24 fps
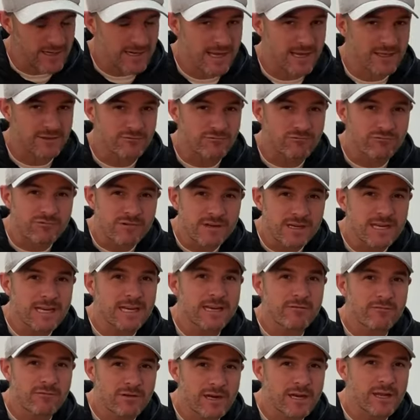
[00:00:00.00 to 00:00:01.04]
Now, it's
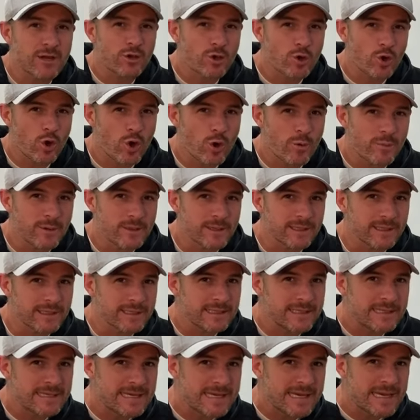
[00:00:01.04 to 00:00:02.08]
really, really
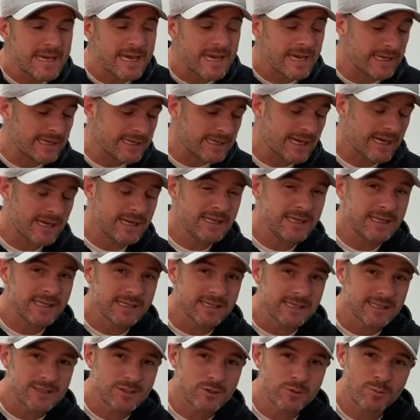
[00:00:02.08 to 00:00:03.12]
common in young
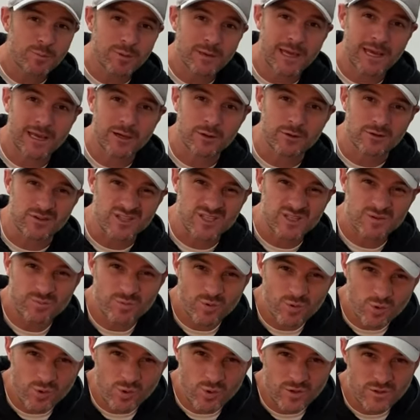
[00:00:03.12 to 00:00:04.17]
kids who play a lot of
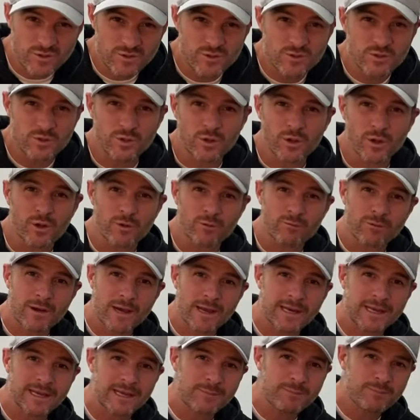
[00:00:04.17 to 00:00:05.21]
sport, do a lot of
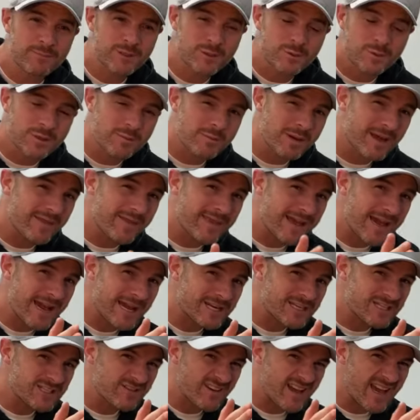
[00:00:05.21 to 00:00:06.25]
running between about the
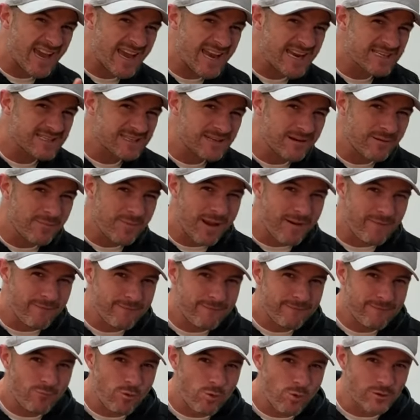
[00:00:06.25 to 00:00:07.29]
ages of 8 and about
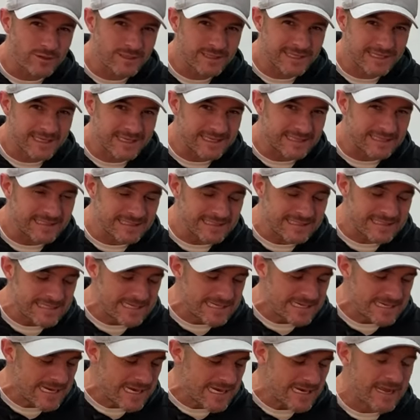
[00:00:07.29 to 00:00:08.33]
14.
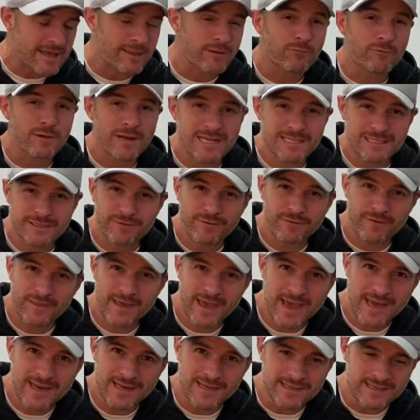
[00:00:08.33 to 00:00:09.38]
Now, the reason for
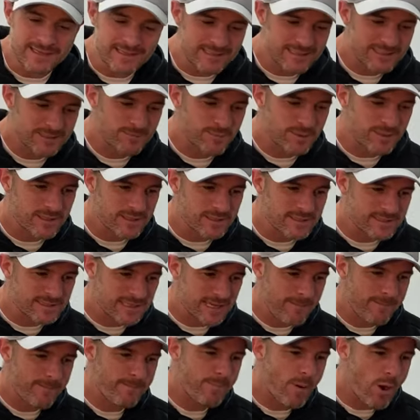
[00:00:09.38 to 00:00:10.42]
that is because
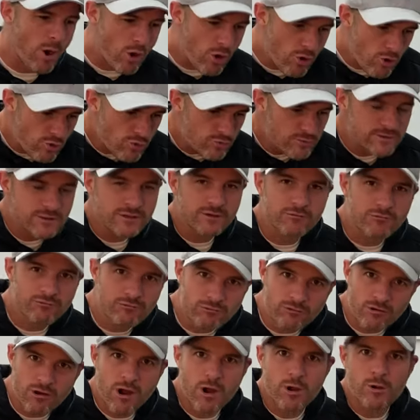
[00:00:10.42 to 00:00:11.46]
their bones are
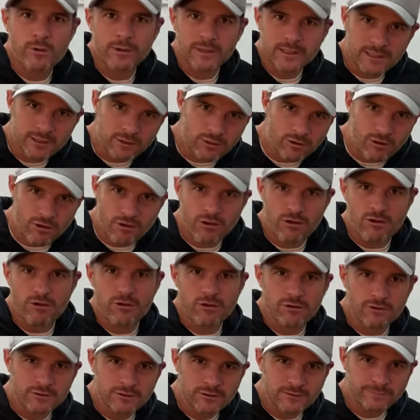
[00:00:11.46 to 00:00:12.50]
growing
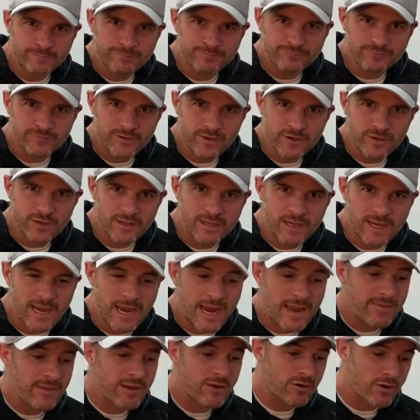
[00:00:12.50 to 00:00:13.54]
long, okay,
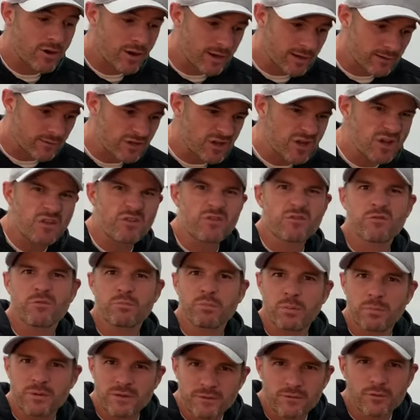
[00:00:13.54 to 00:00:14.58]
and they're growing
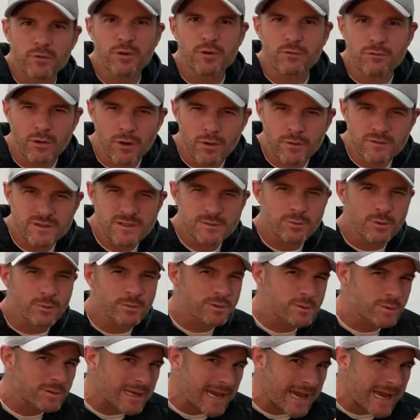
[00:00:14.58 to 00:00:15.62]
through a growth spurt.
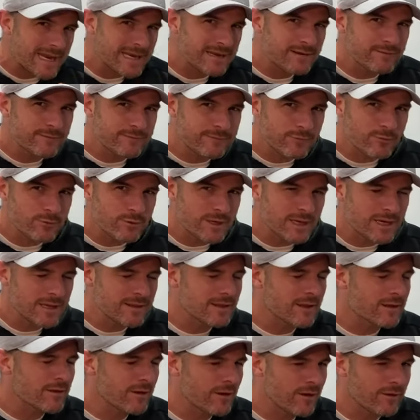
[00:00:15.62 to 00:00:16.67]
Between 8 and 14,
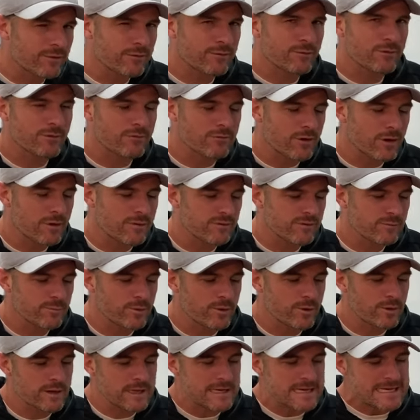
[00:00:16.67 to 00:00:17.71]
they're going through a growth
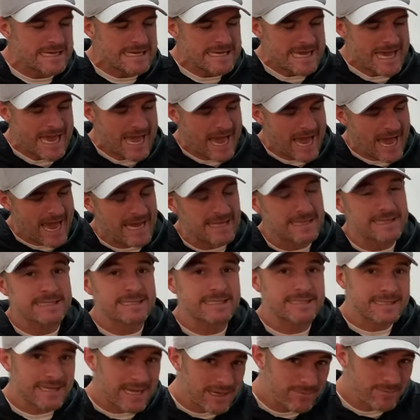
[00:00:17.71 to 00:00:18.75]
spurt. And
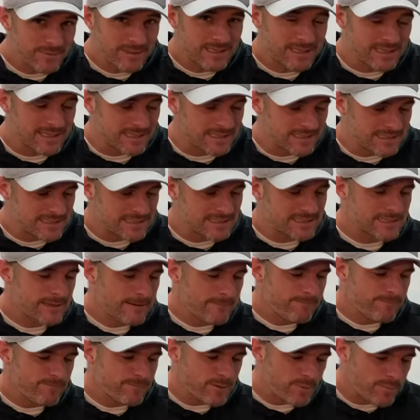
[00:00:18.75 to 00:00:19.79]
some kids,
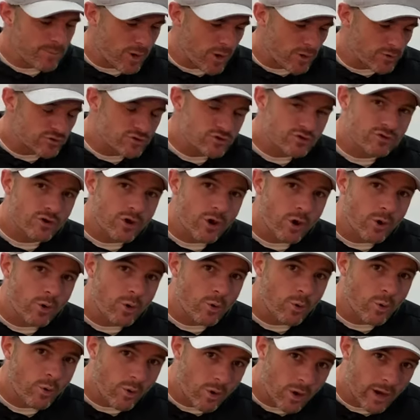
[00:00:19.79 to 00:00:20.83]
the bones grow
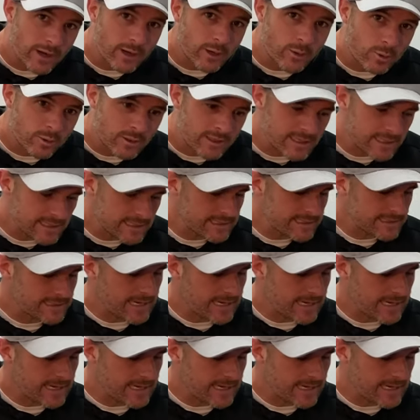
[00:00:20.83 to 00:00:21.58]
quite quick,